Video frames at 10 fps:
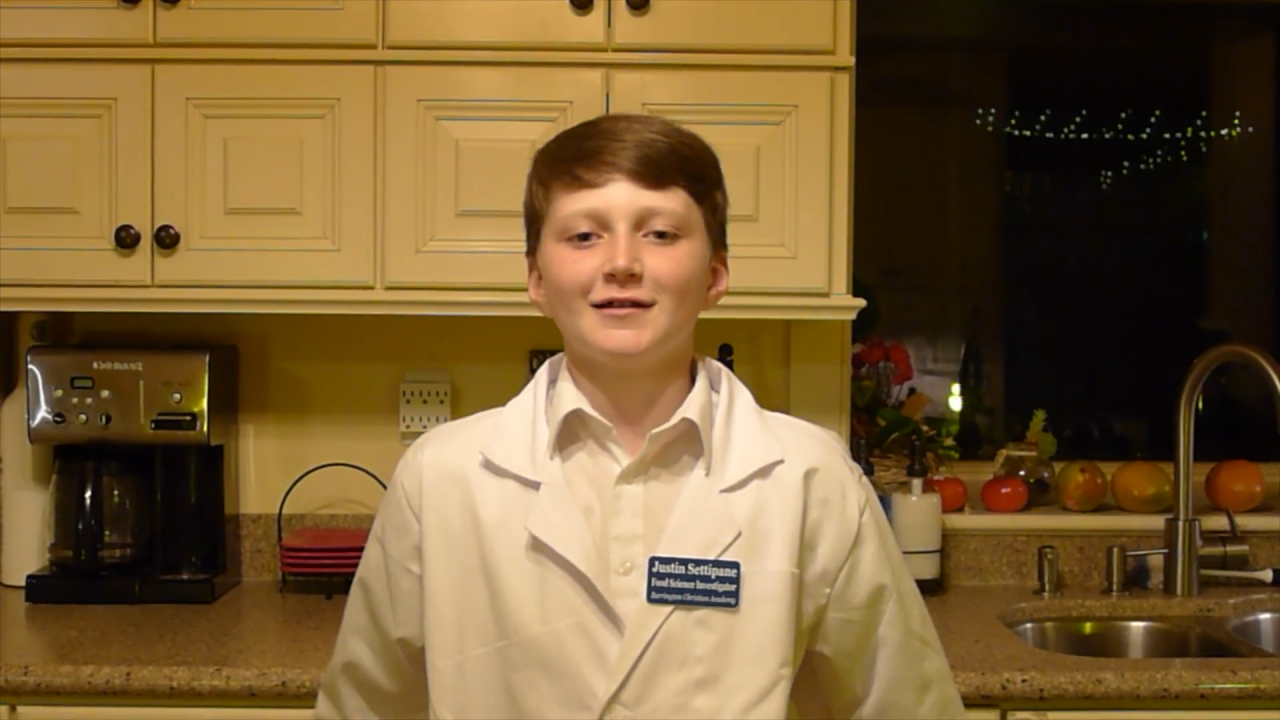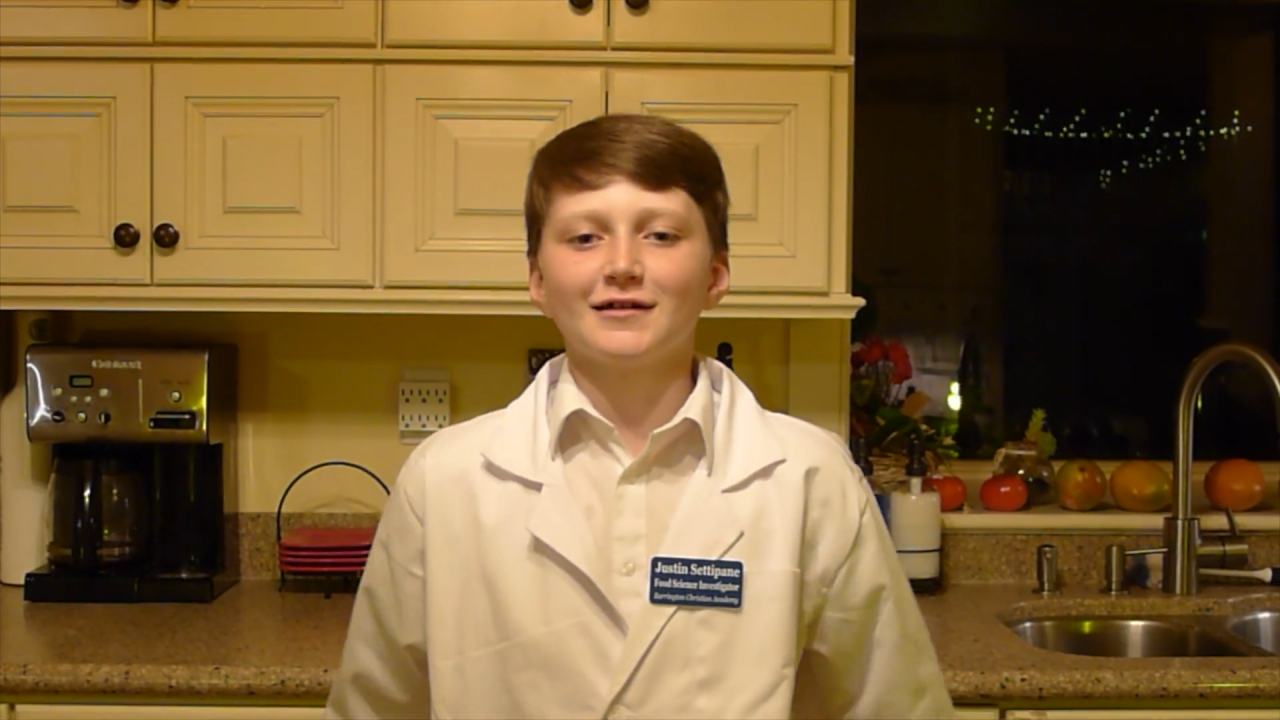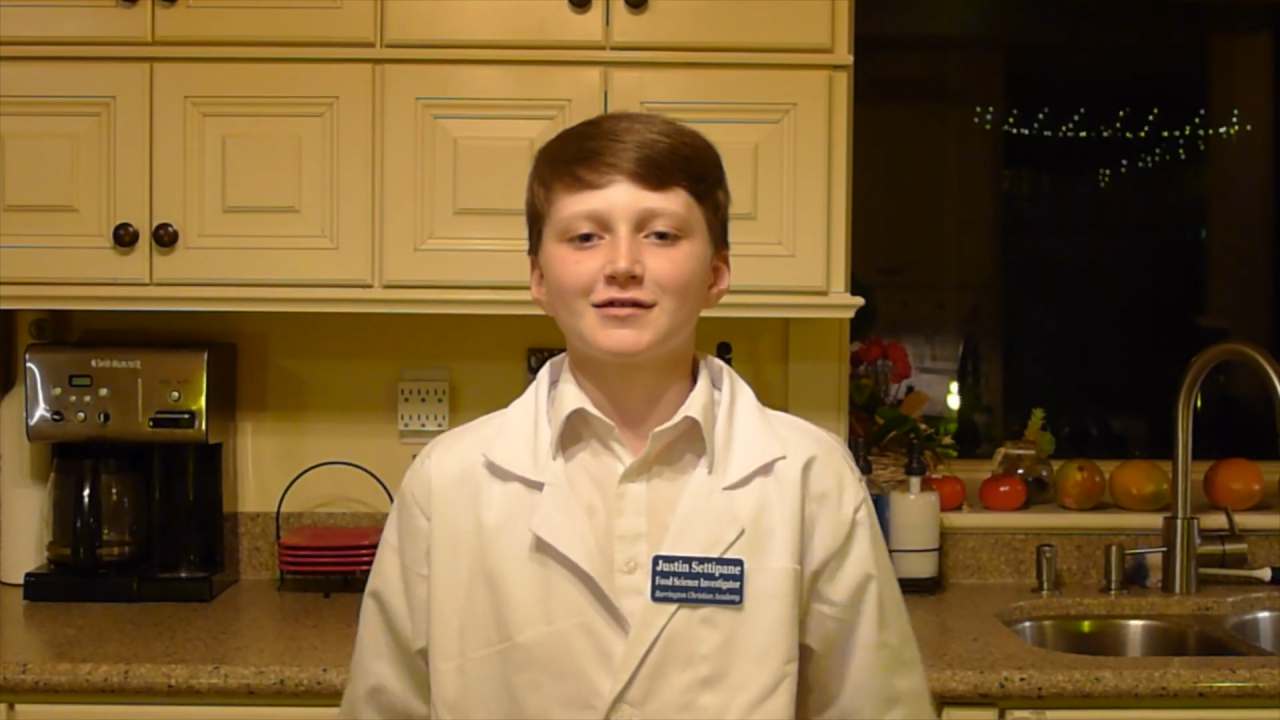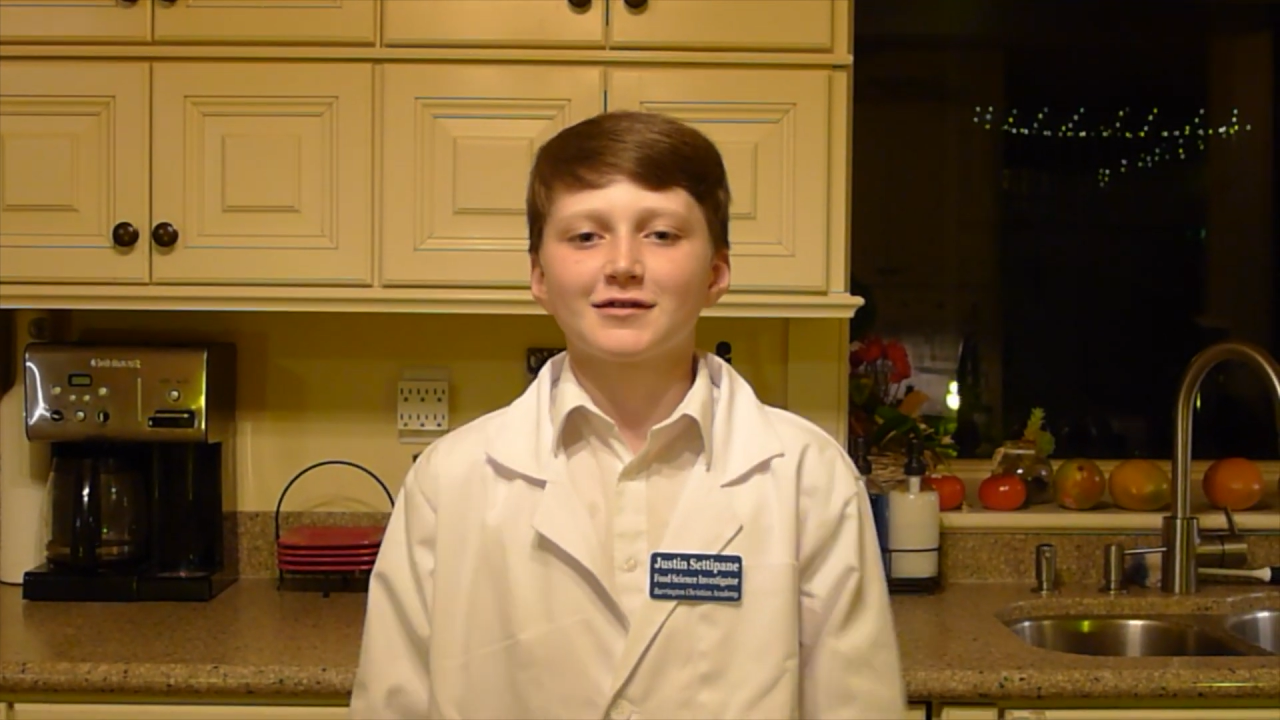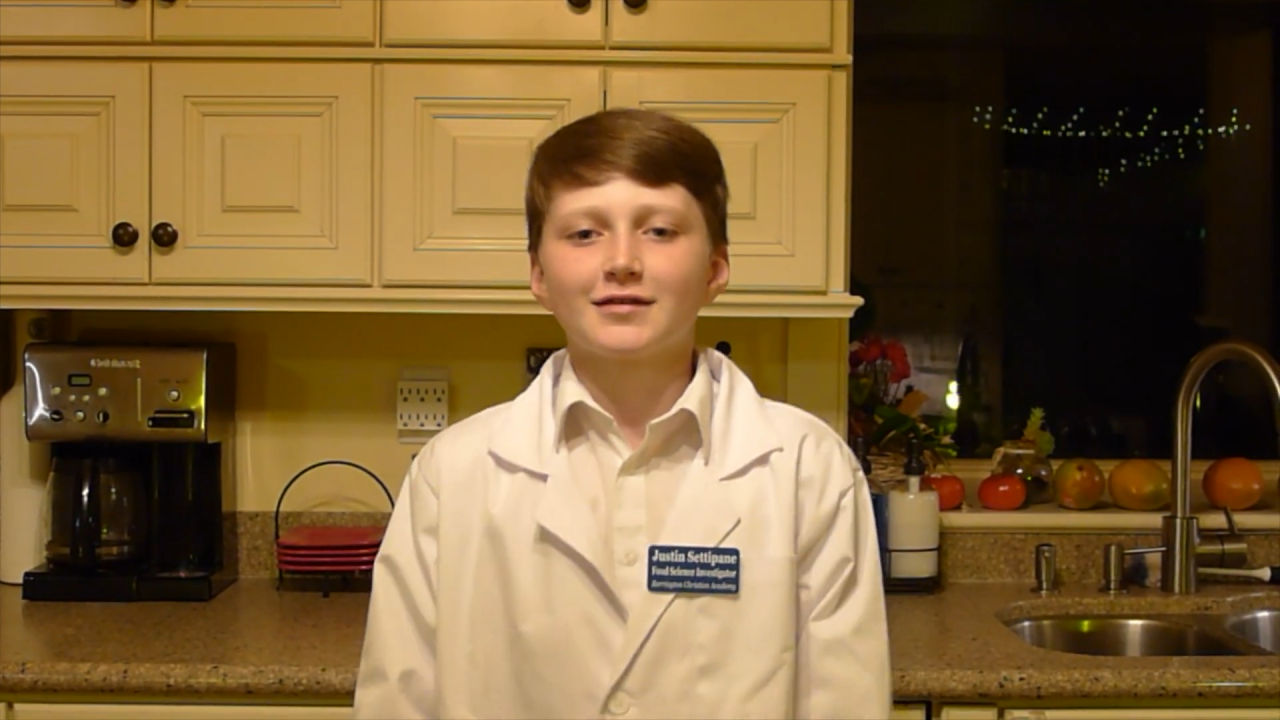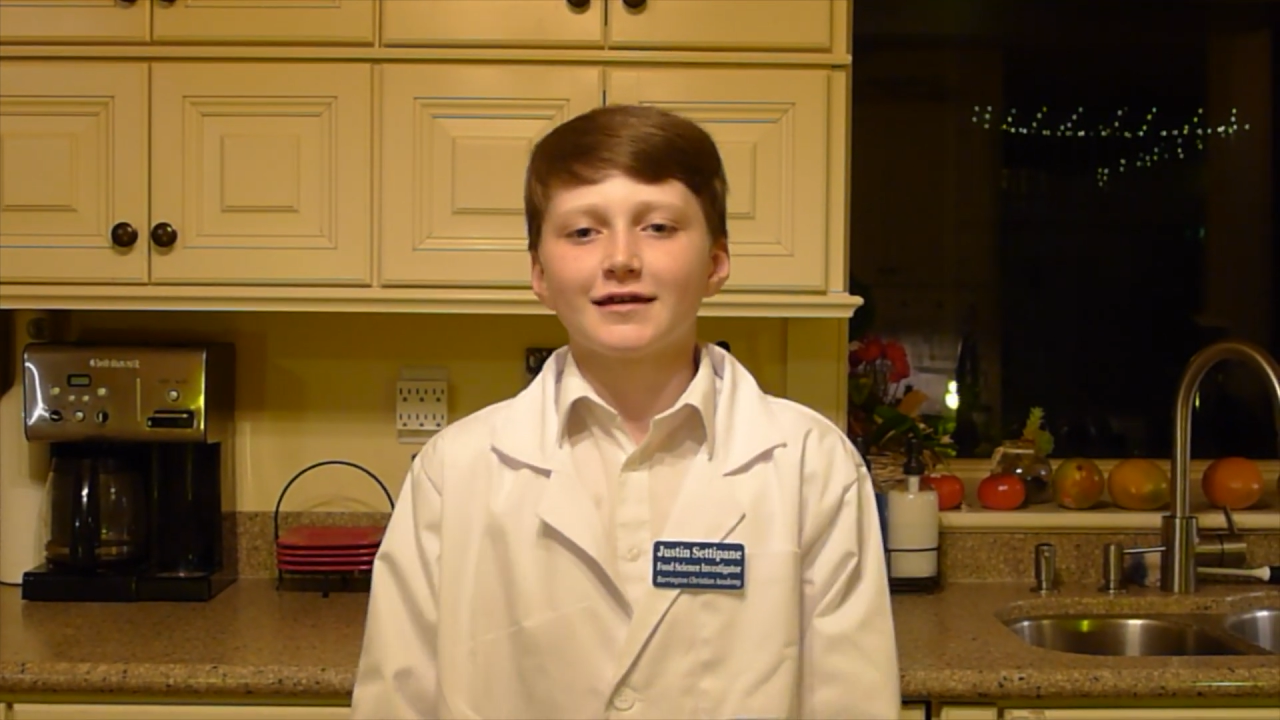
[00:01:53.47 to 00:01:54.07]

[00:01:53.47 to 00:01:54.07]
less